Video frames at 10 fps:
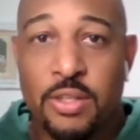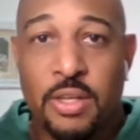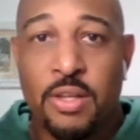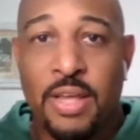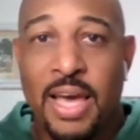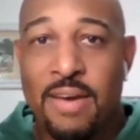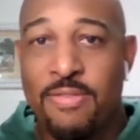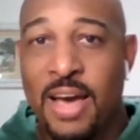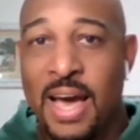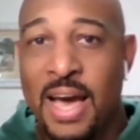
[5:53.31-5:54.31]
You know, they have
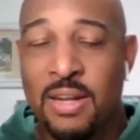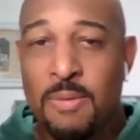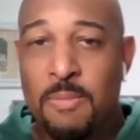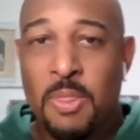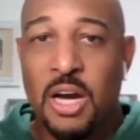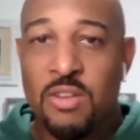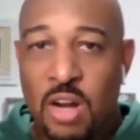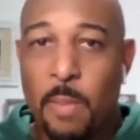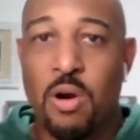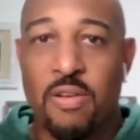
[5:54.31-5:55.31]
had a
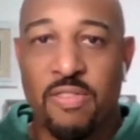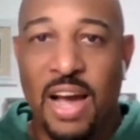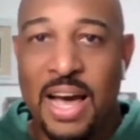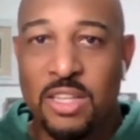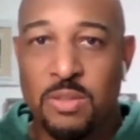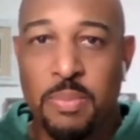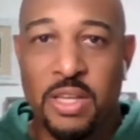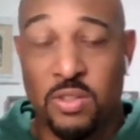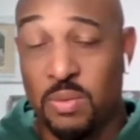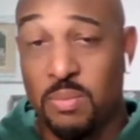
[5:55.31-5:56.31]
number of guys
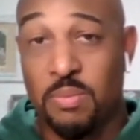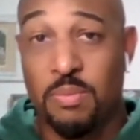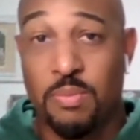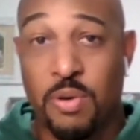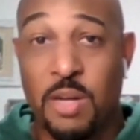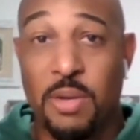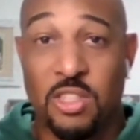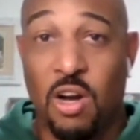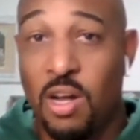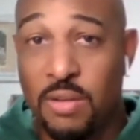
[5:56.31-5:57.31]
miss pretty
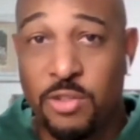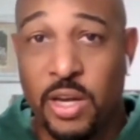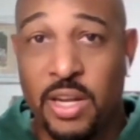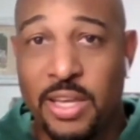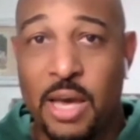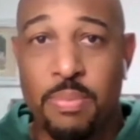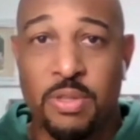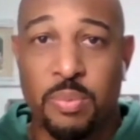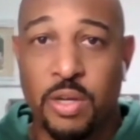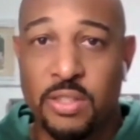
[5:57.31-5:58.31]
much all of training camp
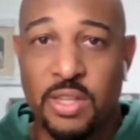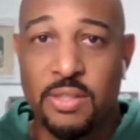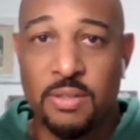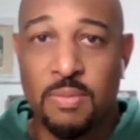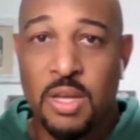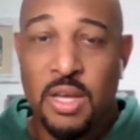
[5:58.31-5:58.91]
in the preseason.